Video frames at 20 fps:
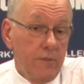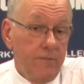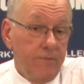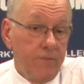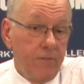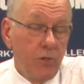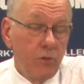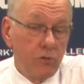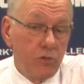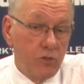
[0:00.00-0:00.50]

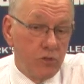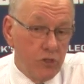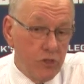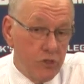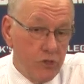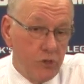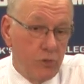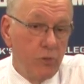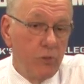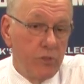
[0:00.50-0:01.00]
Those are
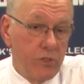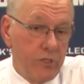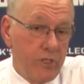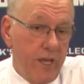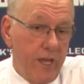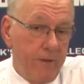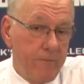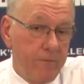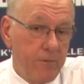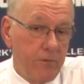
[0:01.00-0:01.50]
just two
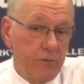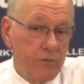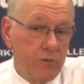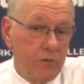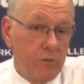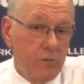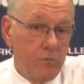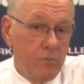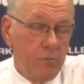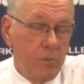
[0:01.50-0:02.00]

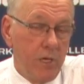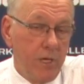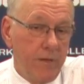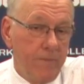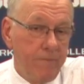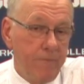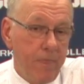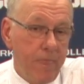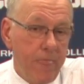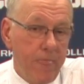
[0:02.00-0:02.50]
examples,
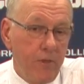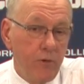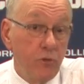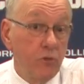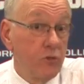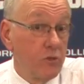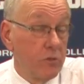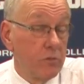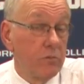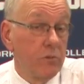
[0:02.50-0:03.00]
but
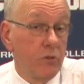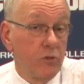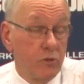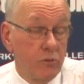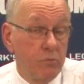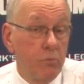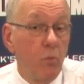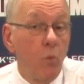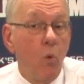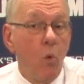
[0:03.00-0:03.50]
there's
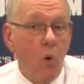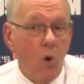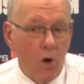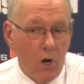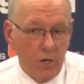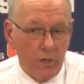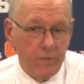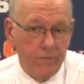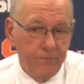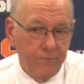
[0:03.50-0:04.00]
there's
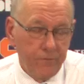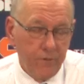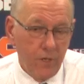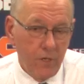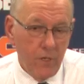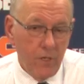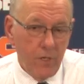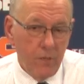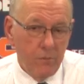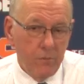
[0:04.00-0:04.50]
more.
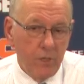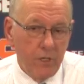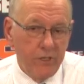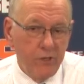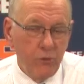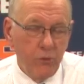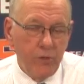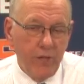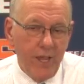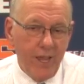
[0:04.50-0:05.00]
But
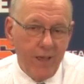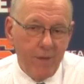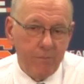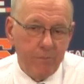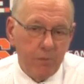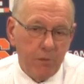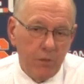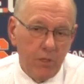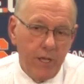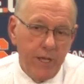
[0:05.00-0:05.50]
you can't
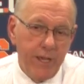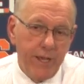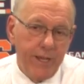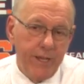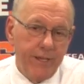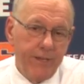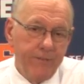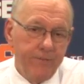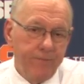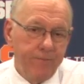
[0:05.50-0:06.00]

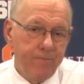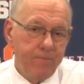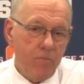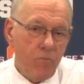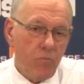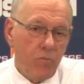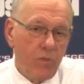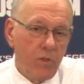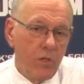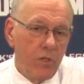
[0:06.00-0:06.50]
play
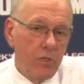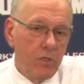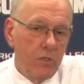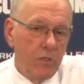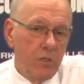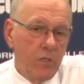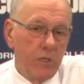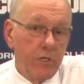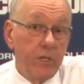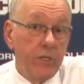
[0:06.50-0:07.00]

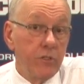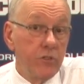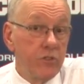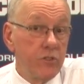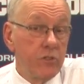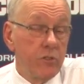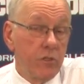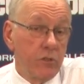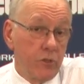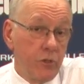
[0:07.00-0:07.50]

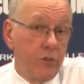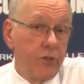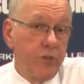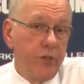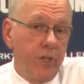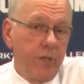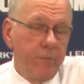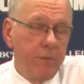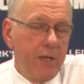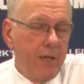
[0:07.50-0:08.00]
against a good
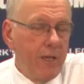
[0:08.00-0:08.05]
team.